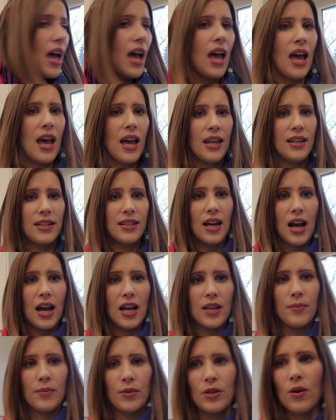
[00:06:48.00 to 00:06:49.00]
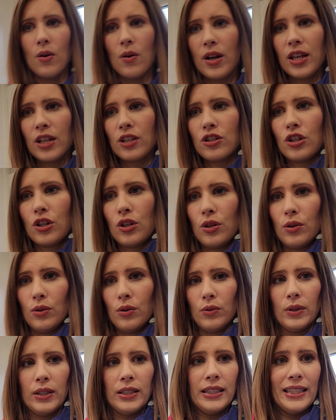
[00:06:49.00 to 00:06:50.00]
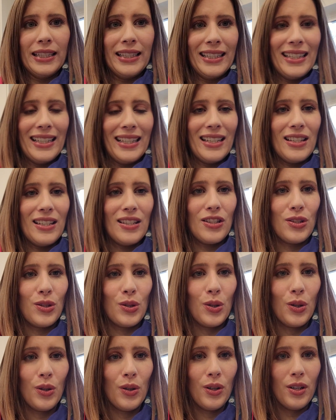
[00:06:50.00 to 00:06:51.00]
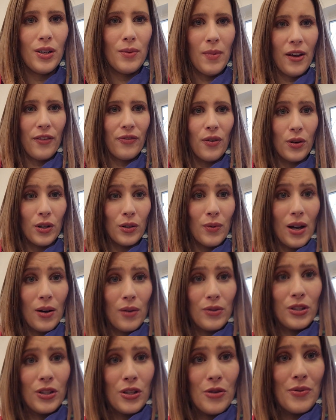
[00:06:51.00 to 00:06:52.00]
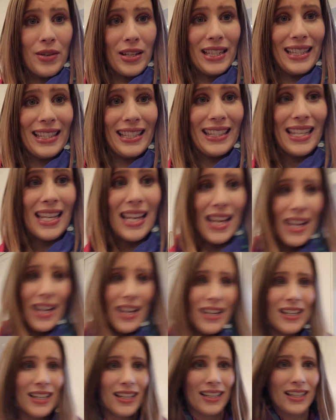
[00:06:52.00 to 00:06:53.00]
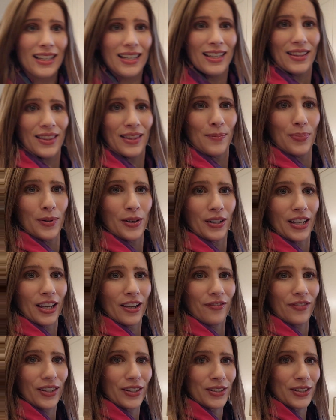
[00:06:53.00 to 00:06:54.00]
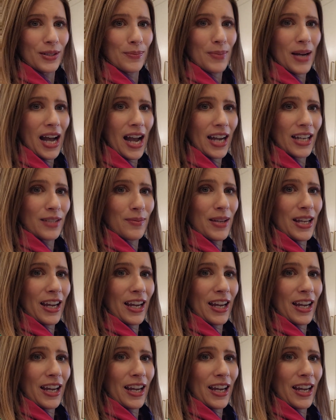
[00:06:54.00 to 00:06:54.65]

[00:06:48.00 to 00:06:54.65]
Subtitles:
And I am going to turn my phone around so you can see the Berkey filter behind me